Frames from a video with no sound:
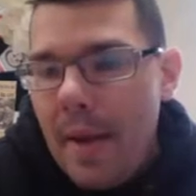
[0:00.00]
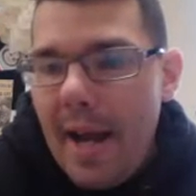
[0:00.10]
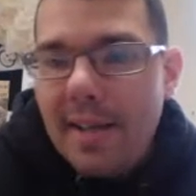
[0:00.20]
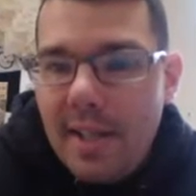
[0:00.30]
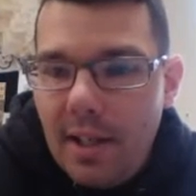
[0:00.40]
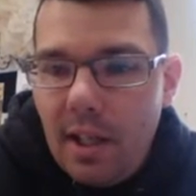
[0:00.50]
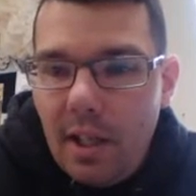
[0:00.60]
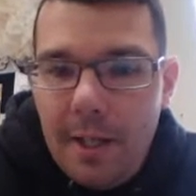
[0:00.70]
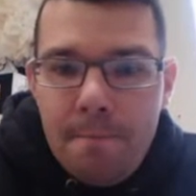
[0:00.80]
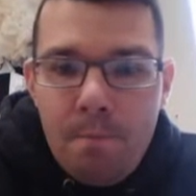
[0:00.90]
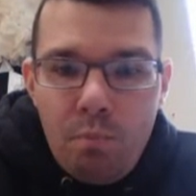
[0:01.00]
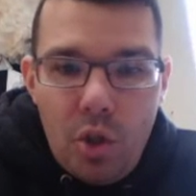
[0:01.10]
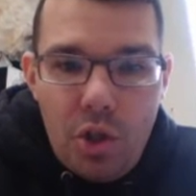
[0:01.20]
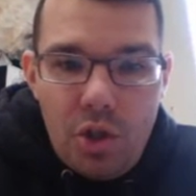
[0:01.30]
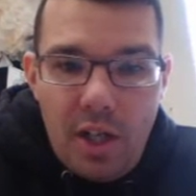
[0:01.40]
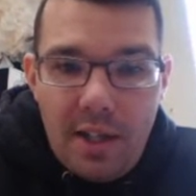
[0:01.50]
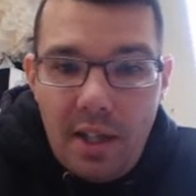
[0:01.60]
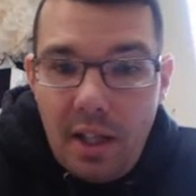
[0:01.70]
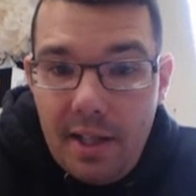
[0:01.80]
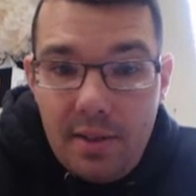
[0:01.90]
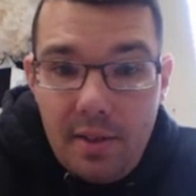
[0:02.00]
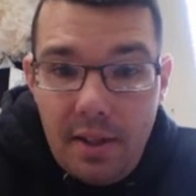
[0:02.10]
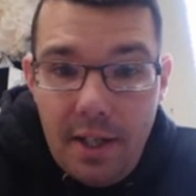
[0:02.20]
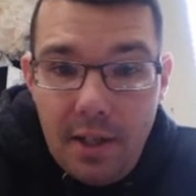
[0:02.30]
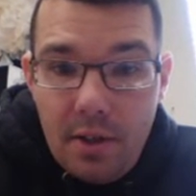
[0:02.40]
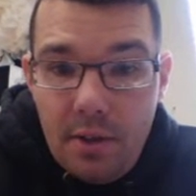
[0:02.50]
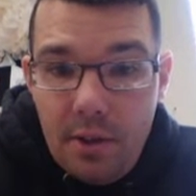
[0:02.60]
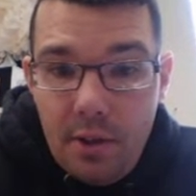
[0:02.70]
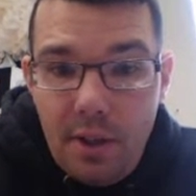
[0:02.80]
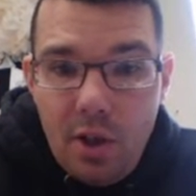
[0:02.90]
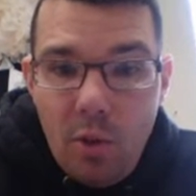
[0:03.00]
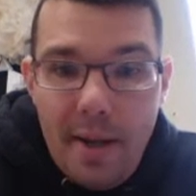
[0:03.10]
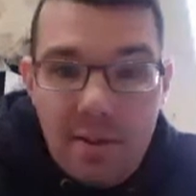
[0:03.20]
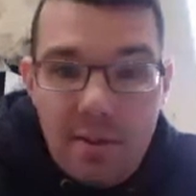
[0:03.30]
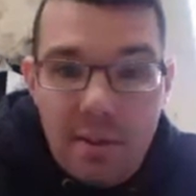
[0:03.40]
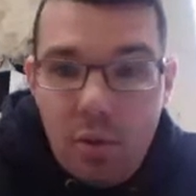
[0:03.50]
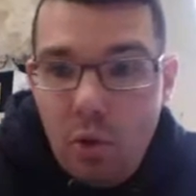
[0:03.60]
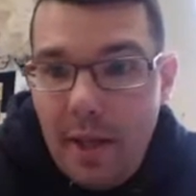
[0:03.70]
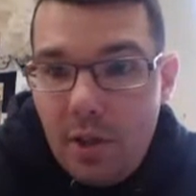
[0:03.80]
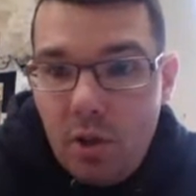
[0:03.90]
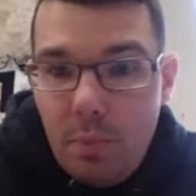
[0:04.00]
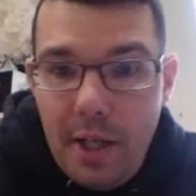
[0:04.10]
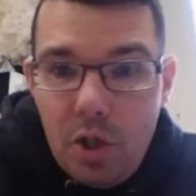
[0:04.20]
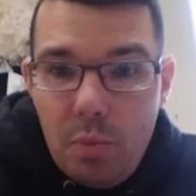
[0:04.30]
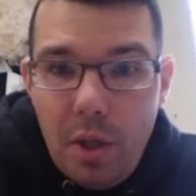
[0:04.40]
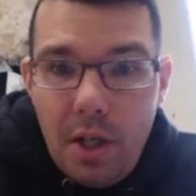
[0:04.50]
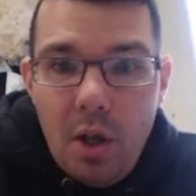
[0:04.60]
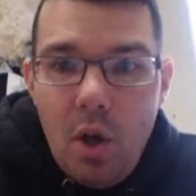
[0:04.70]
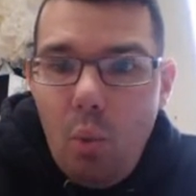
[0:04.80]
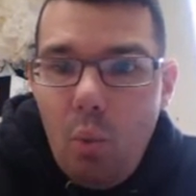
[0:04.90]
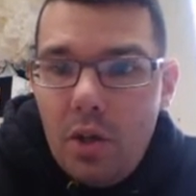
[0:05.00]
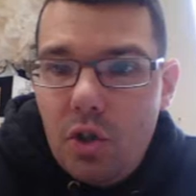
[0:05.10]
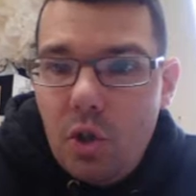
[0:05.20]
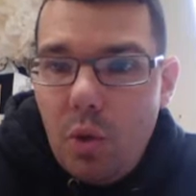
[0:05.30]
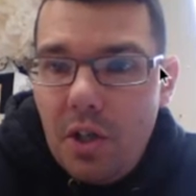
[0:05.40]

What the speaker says: guess technically you can just click on the links here. You don't need to go back to the Google Classroom page, but once you are